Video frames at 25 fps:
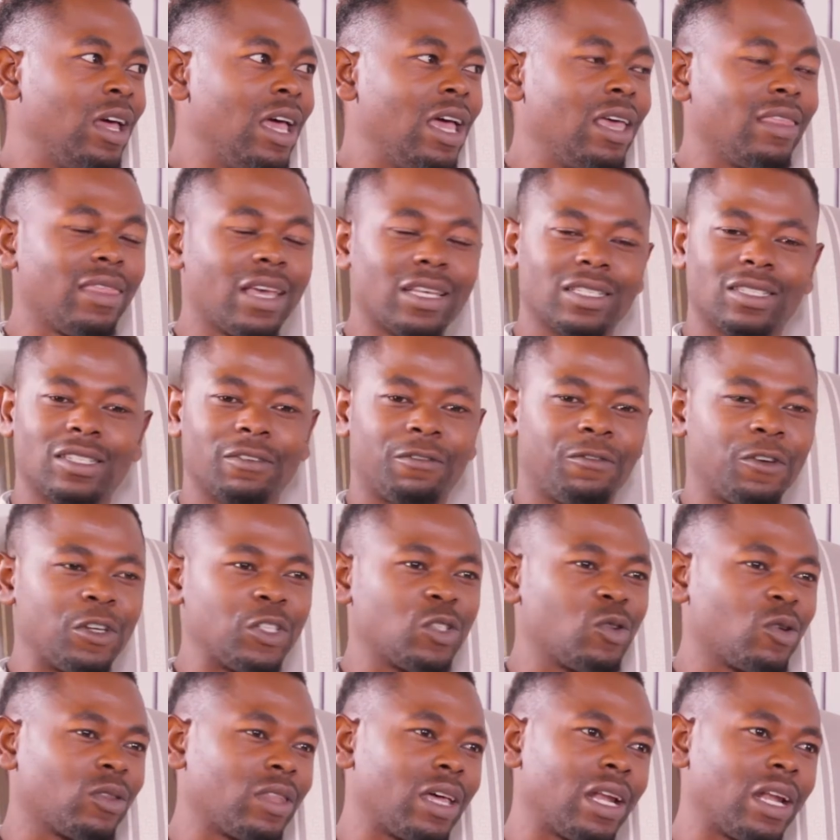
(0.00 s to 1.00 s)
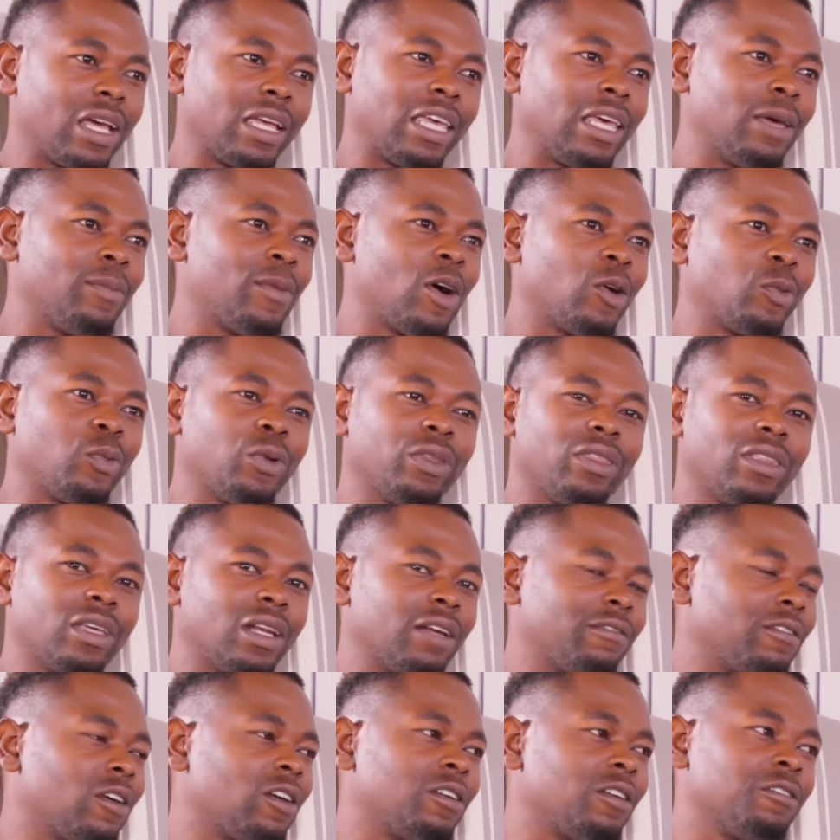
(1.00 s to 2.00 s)
that's the first song that I came out with,
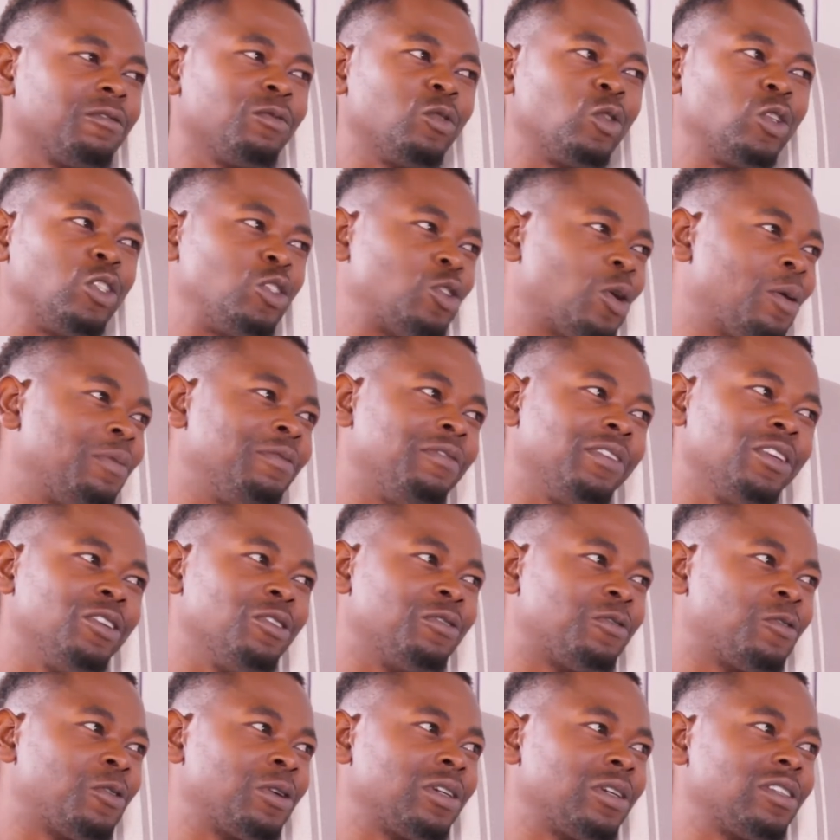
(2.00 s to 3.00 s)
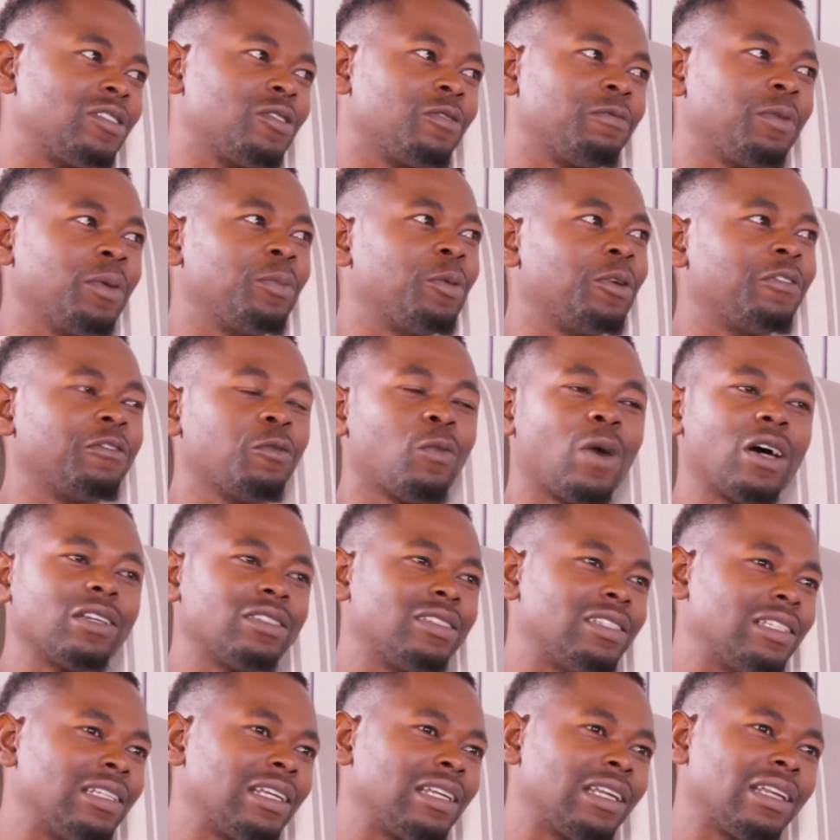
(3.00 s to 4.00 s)
and I've got a drop video for it. So people have
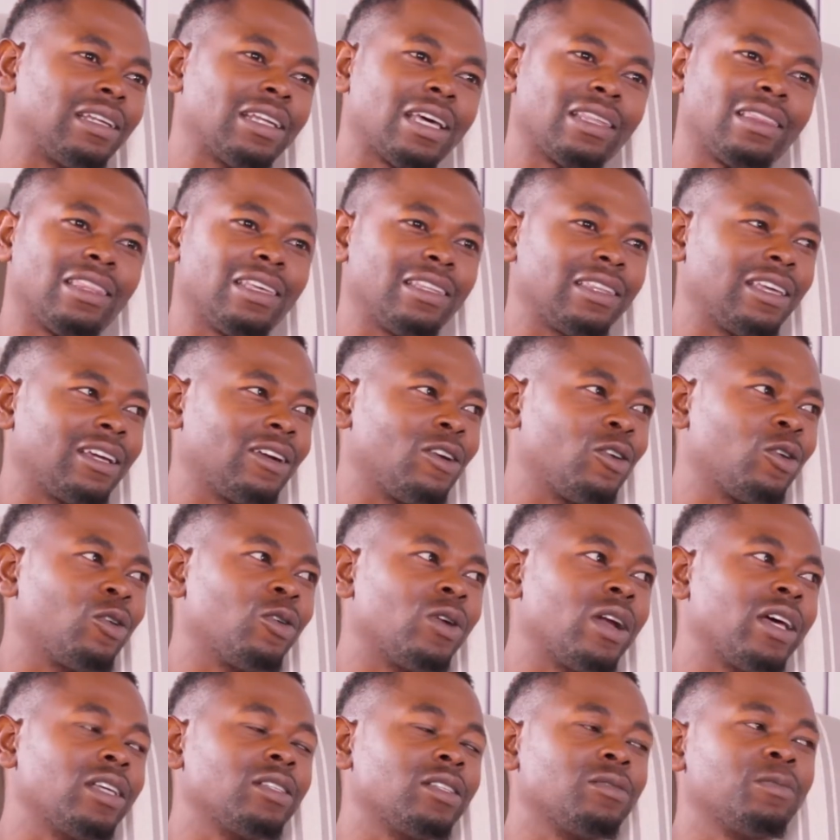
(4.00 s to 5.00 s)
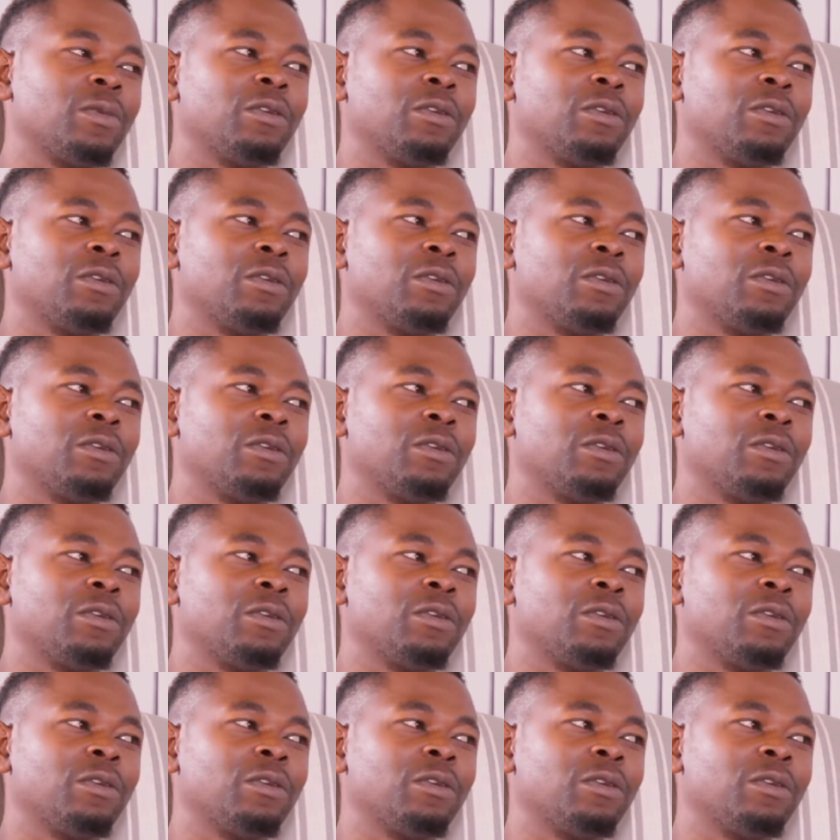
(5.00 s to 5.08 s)
watched it, and I think they recognize me.